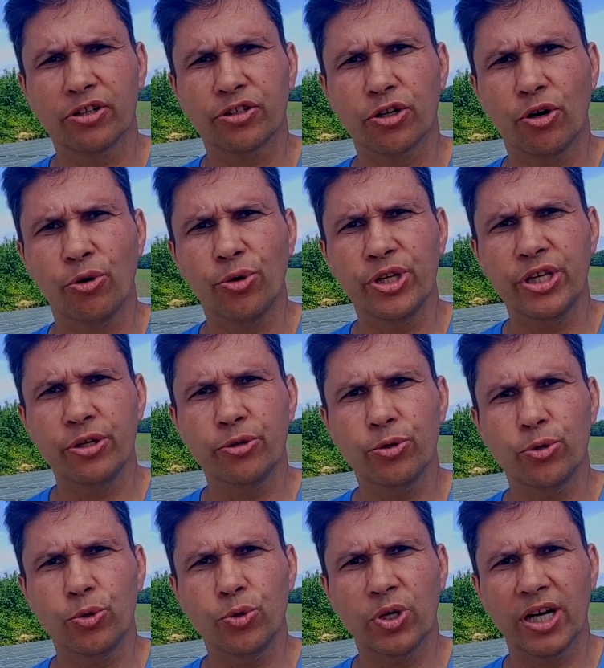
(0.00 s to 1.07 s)
show
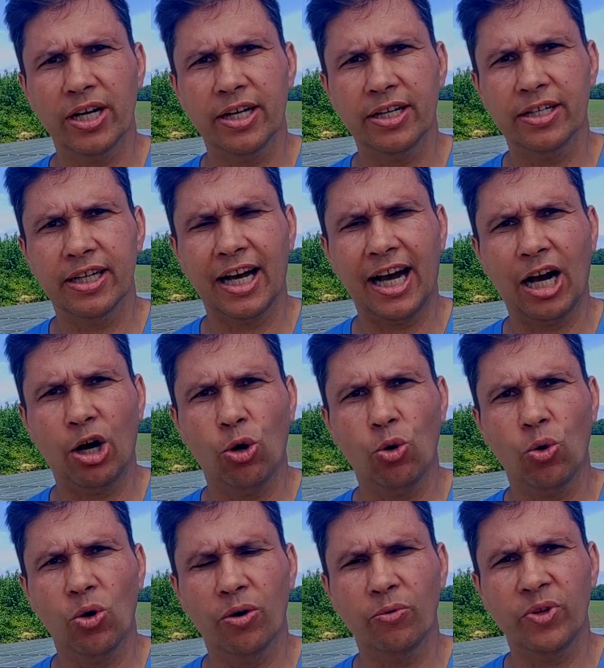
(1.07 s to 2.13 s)
you
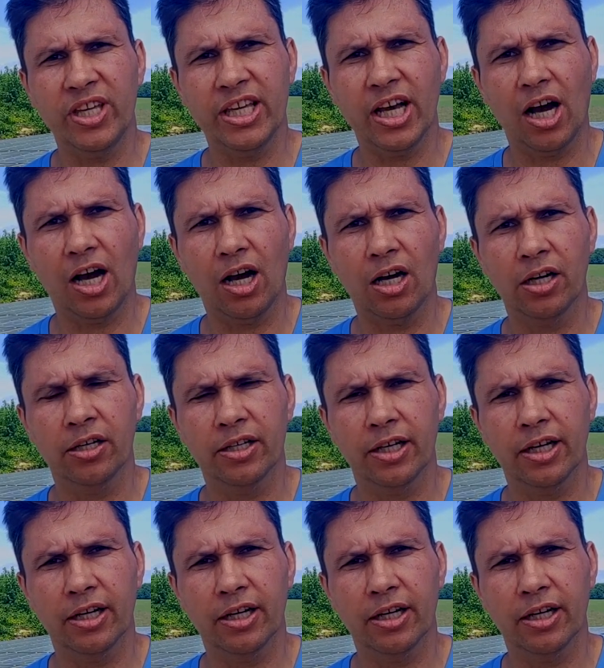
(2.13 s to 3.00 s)
how we are